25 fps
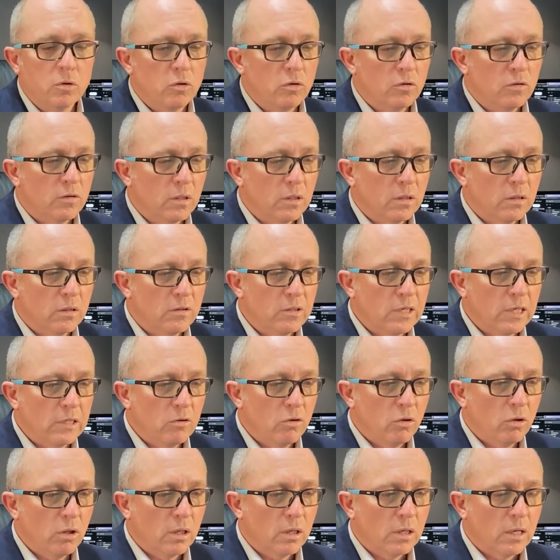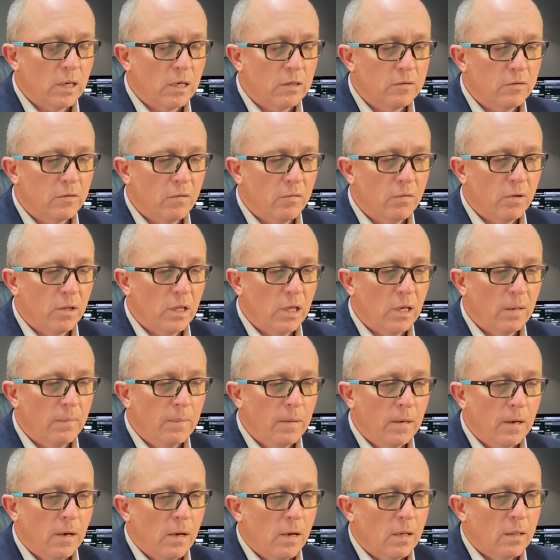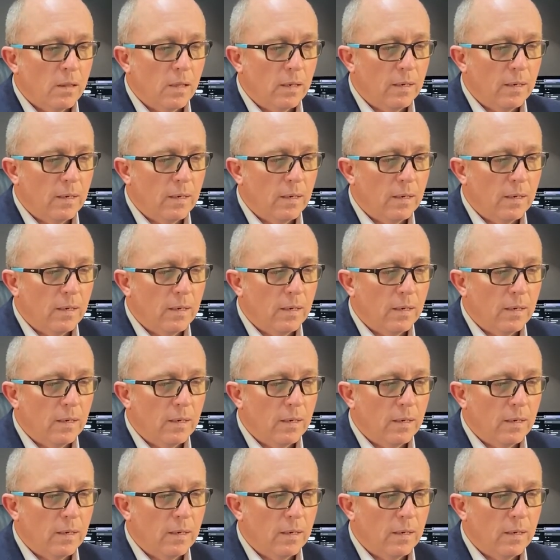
to sit and chat to the guys over there. The